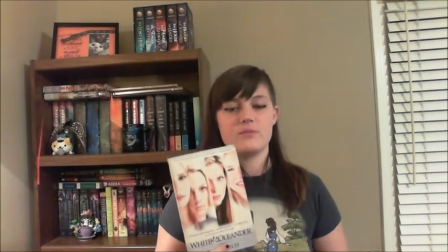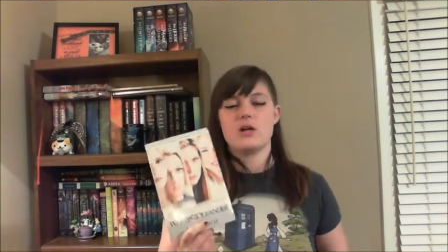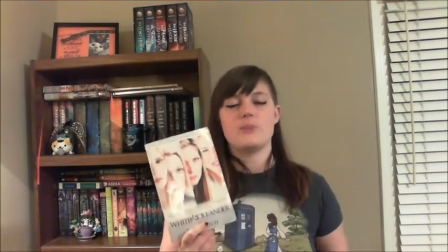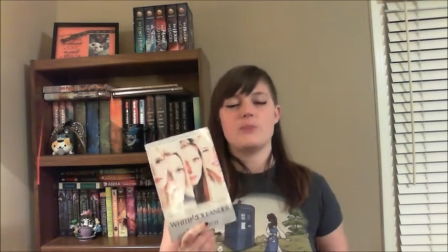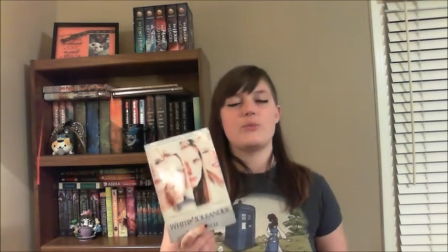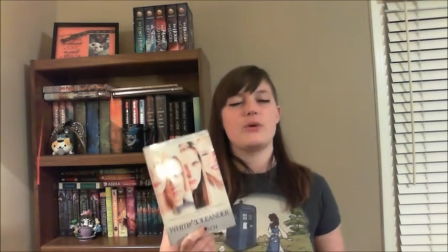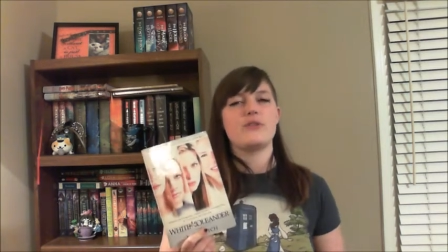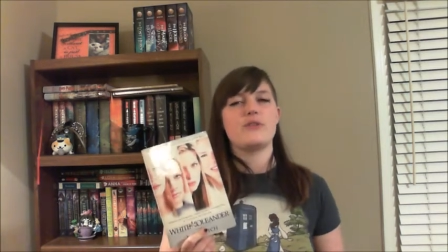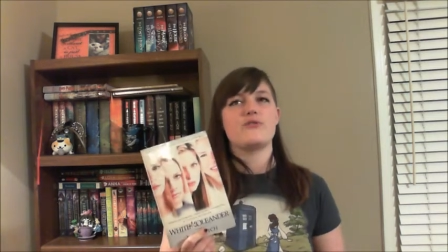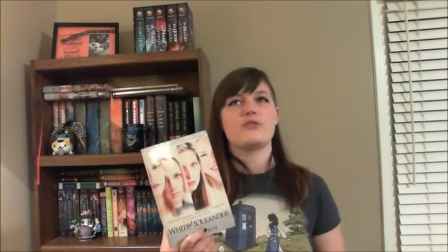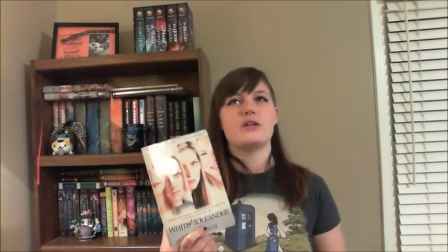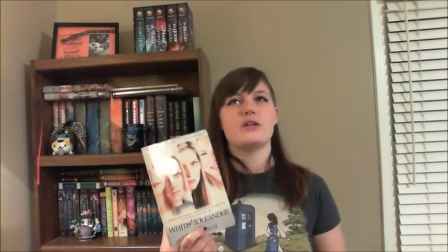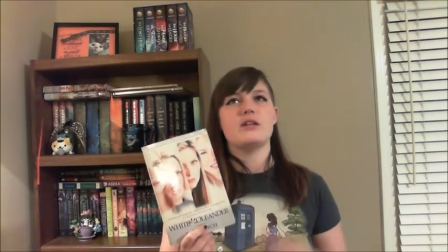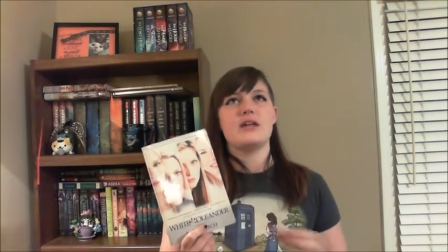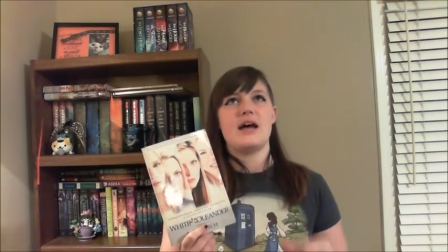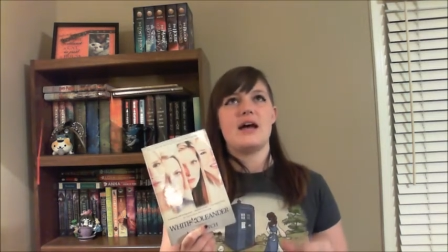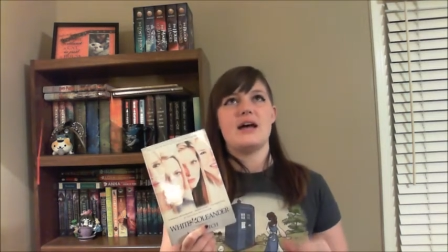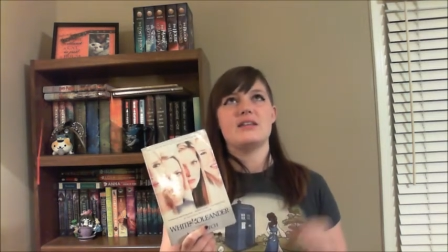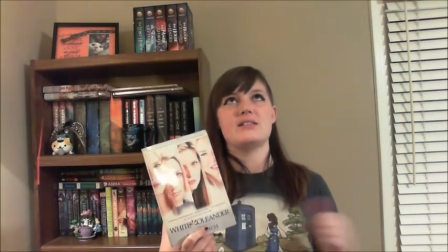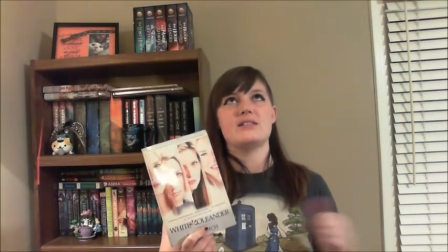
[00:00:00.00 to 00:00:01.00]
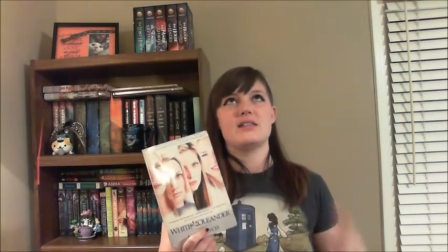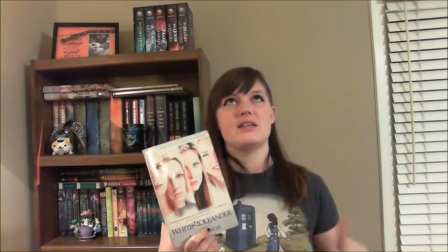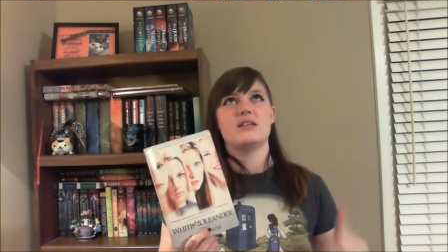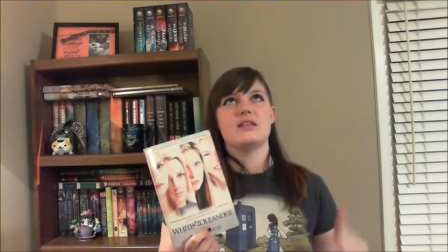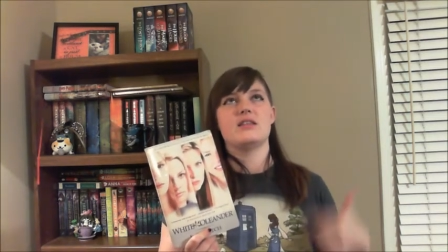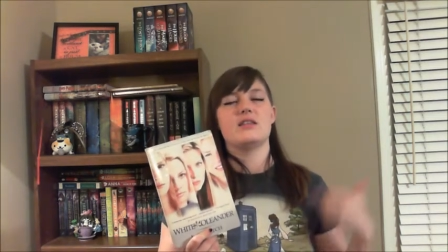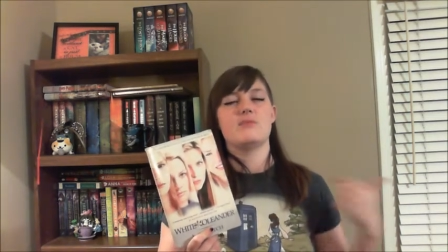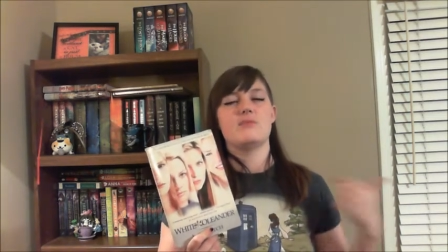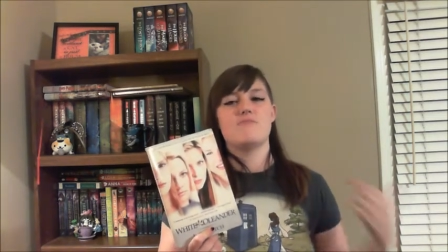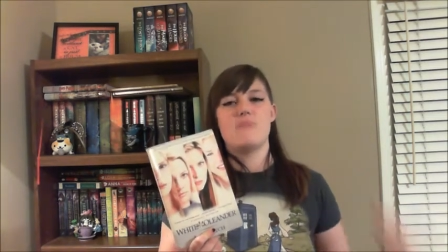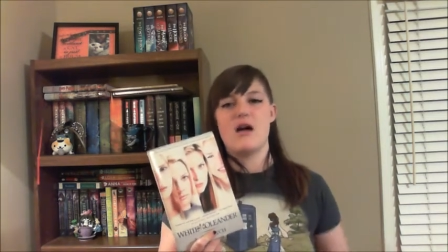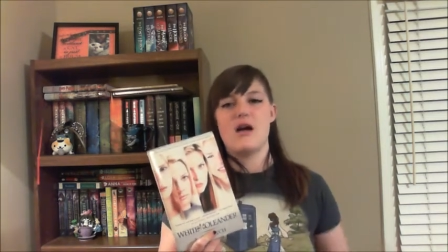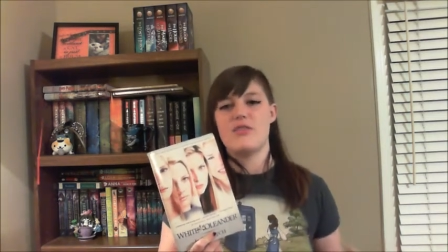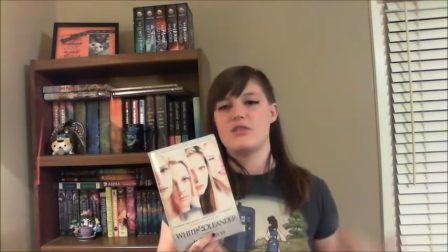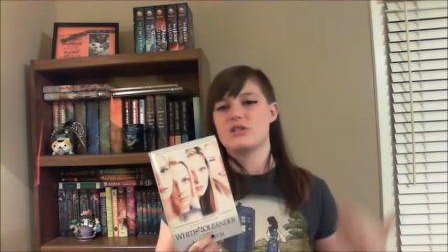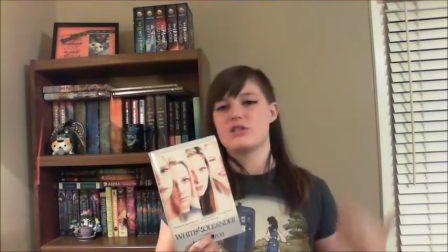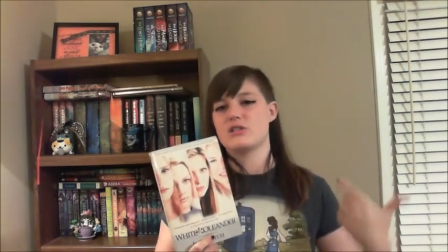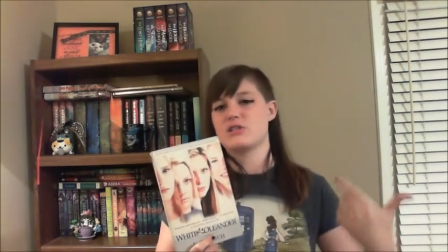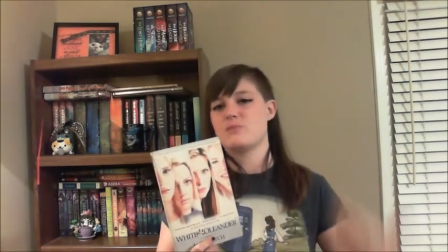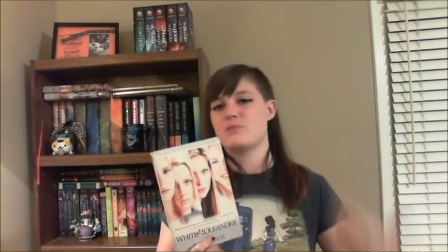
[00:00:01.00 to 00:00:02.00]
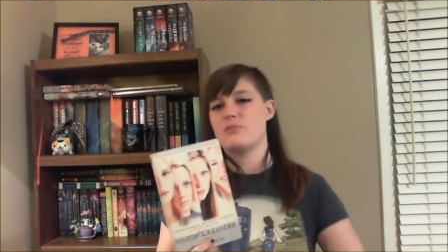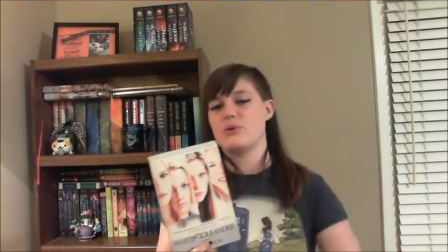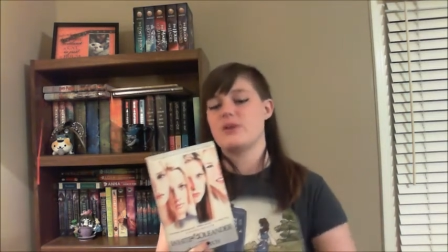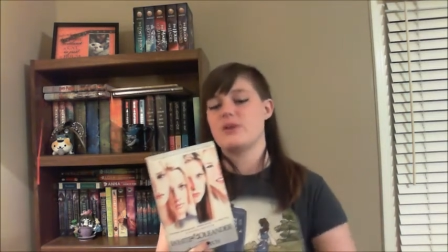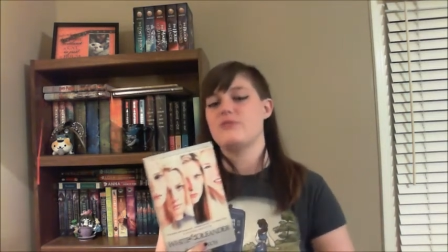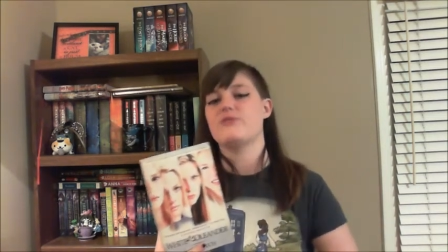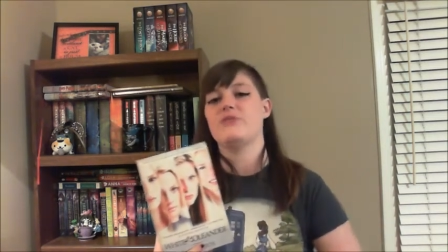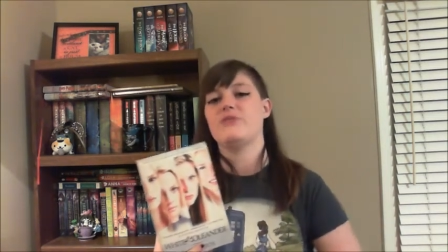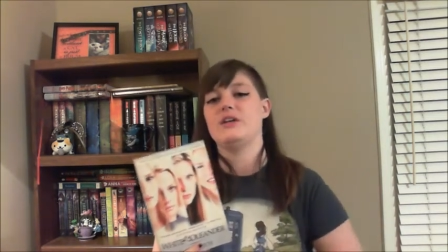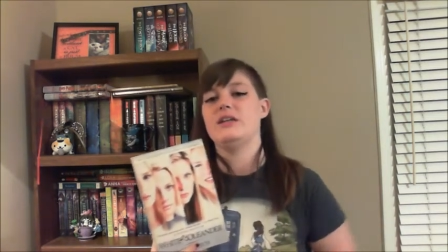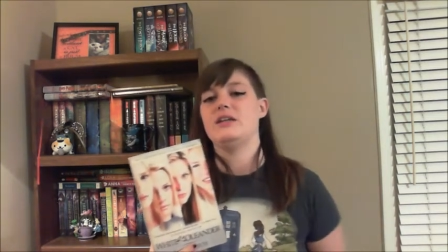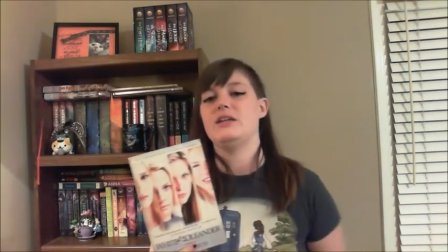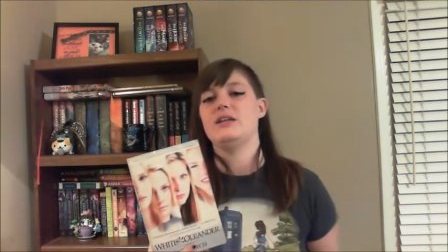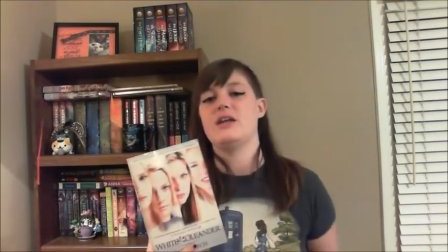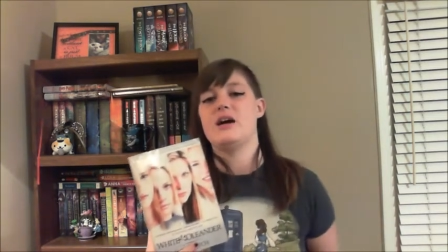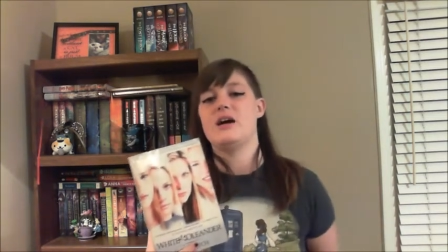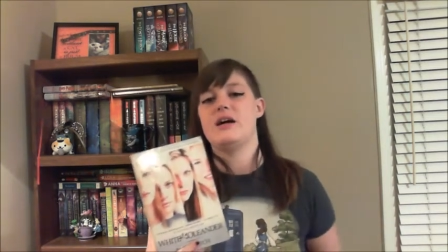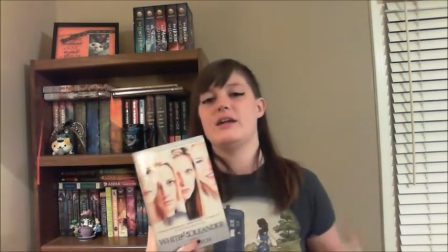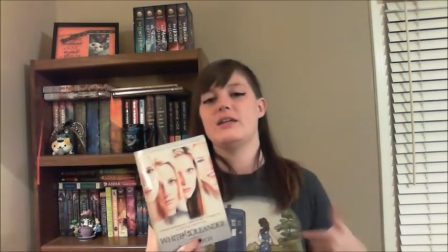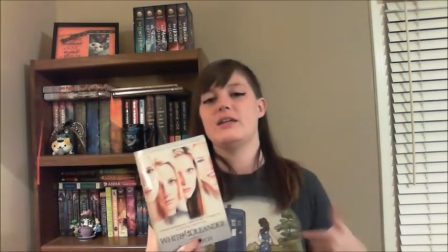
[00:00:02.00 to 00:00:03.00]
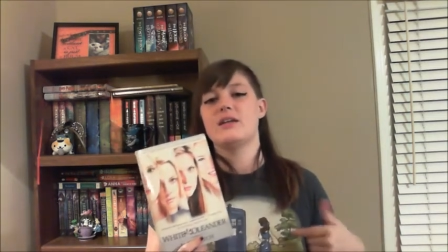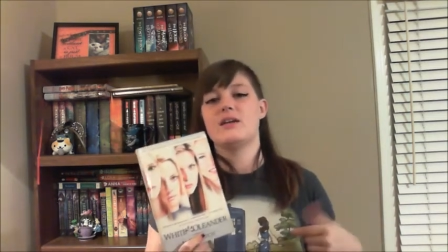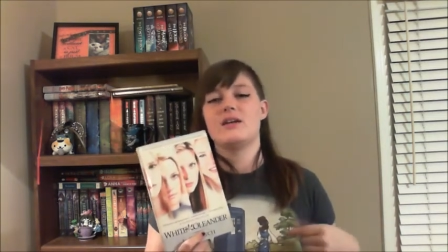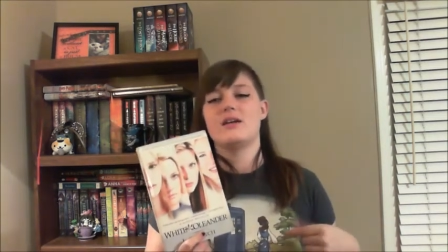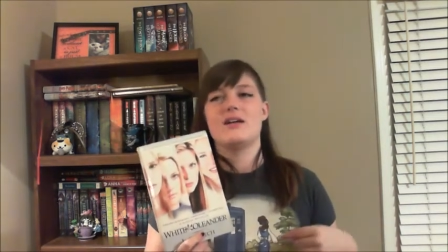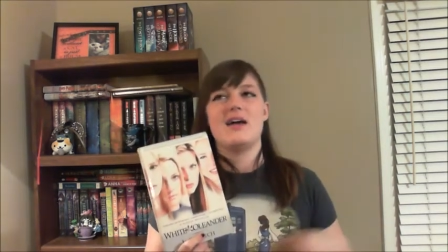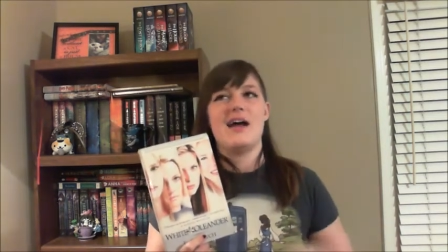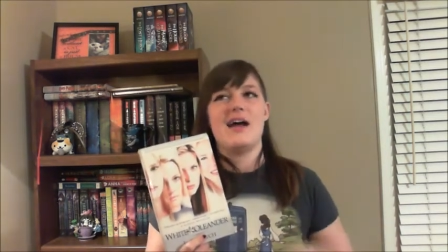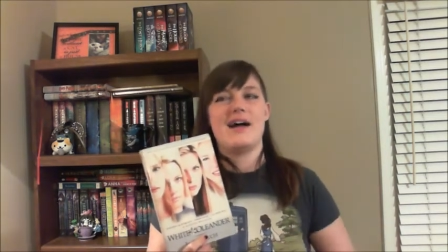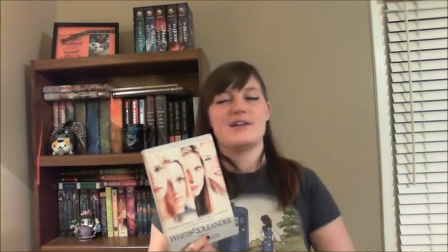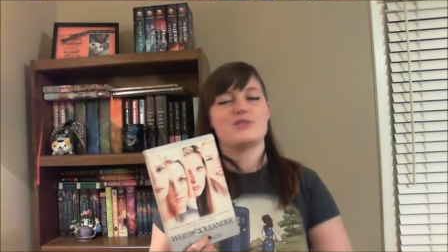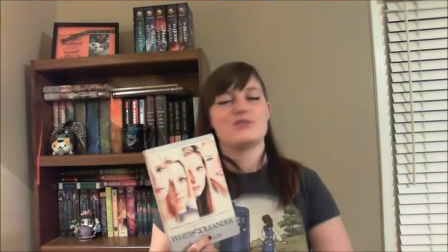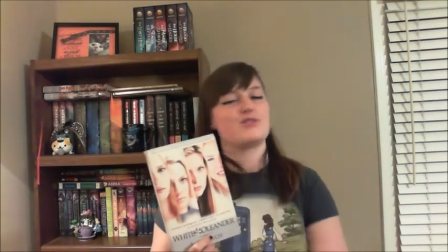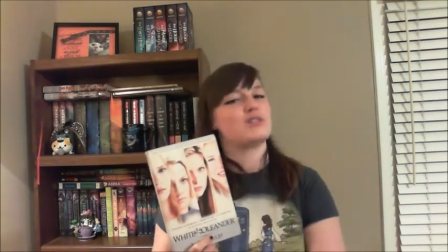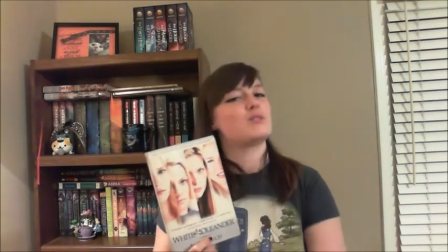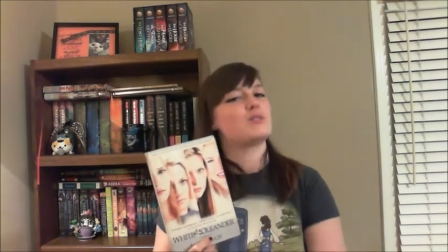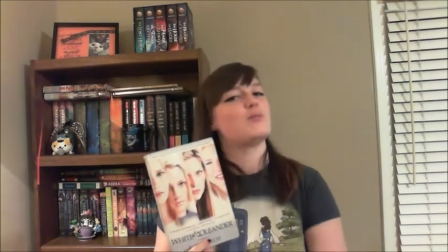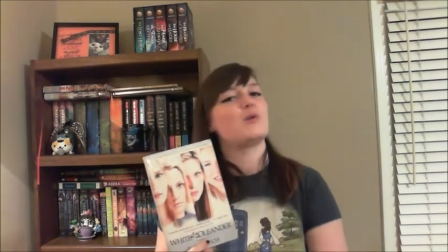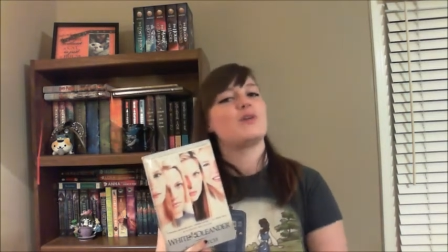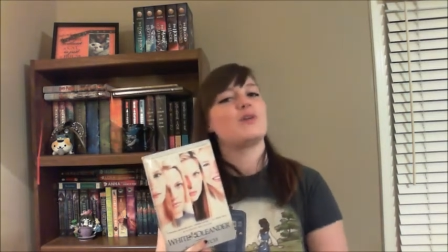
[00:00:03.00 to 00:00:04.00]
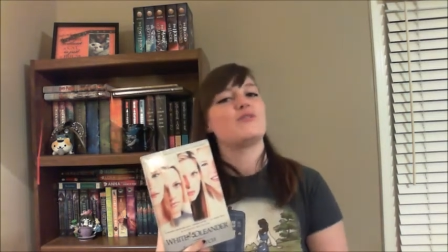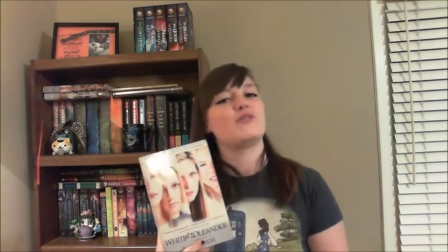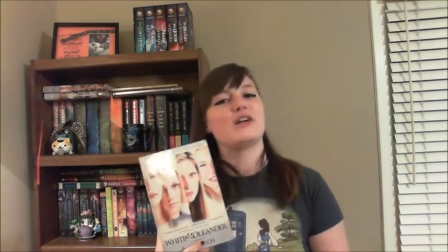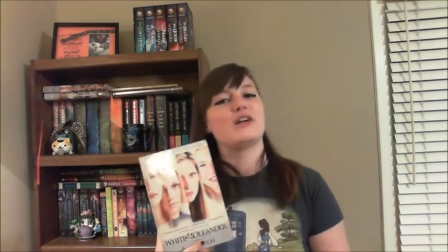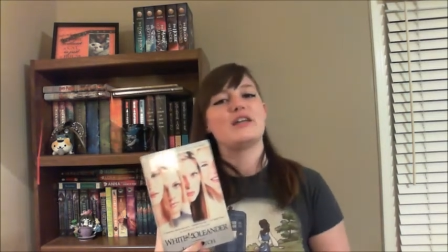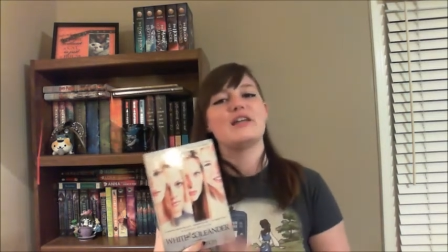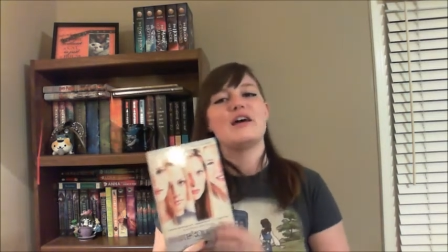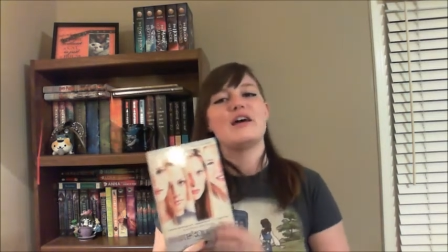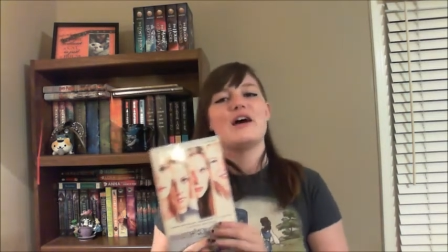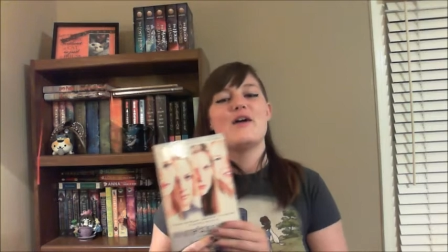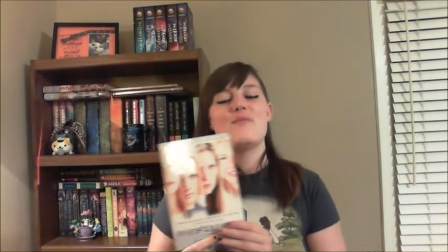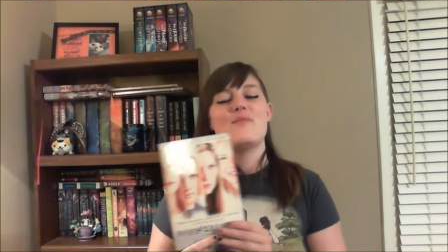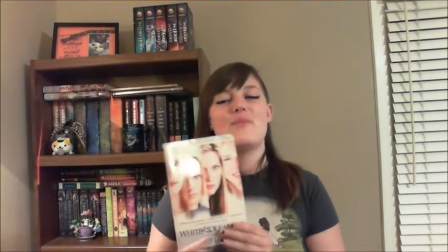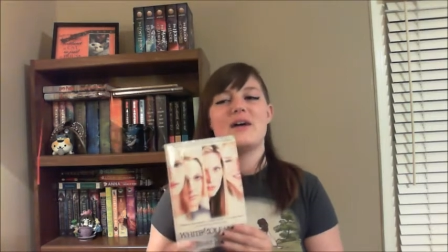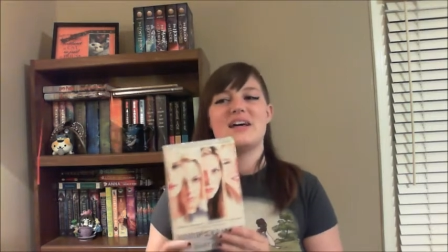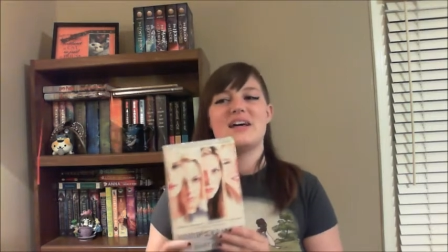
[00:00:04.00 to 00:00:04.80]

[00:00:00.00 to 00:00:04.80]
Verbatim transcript: her boyfriend as in the mother's boyfriend, not Astrid's boyfriend. But